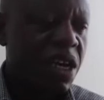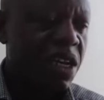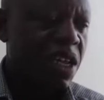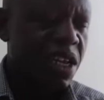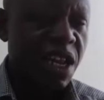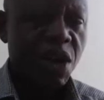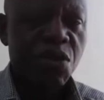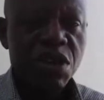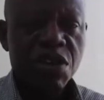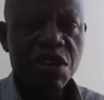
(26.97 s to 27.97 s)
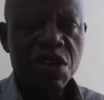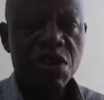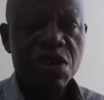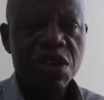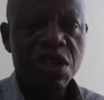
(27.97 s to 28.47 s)
and that the language of the
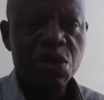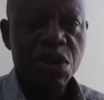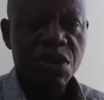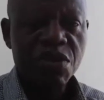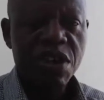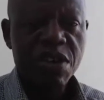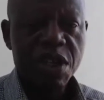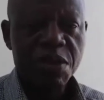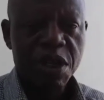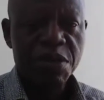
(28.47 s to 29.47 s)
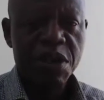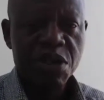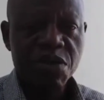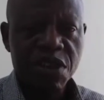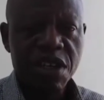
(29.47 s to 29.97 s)
course is what referred to as
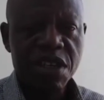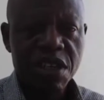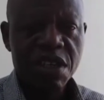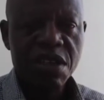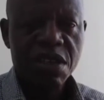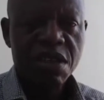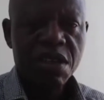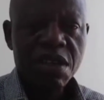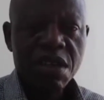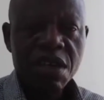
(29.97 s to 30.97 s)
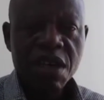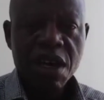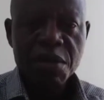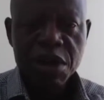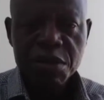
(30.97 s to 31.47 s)
mathematics of finance.
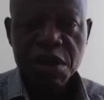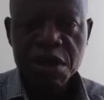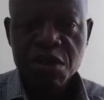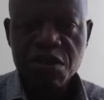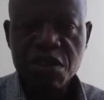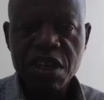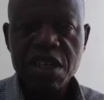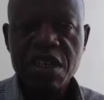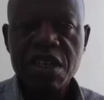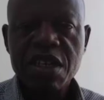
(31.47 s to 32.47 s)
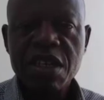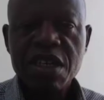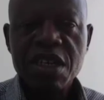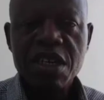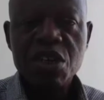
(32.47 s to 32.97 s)
Mathematics of finance
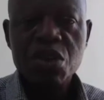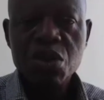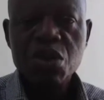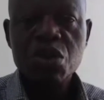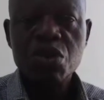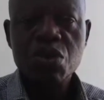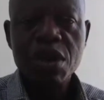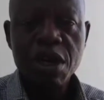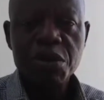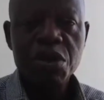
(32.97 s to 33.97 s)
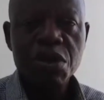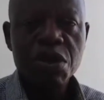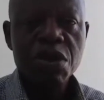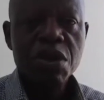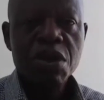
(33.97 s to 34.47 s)
is used to capture
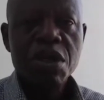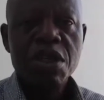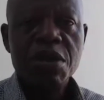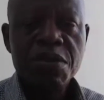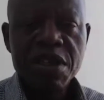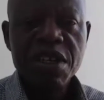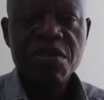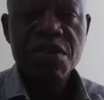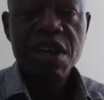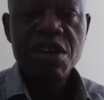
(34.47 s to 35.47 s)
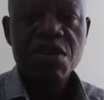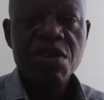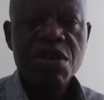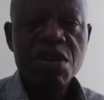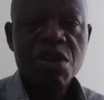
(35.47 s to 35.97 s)
the present value
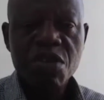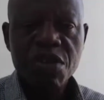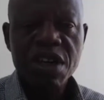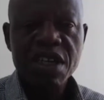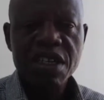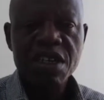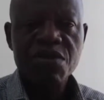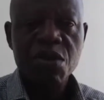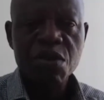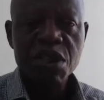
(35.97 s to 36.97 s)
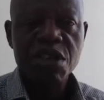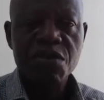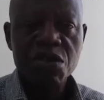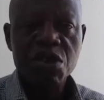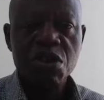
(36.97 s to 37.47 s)
of an asset for which the
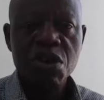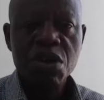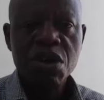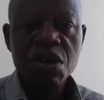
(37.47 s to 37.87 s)
future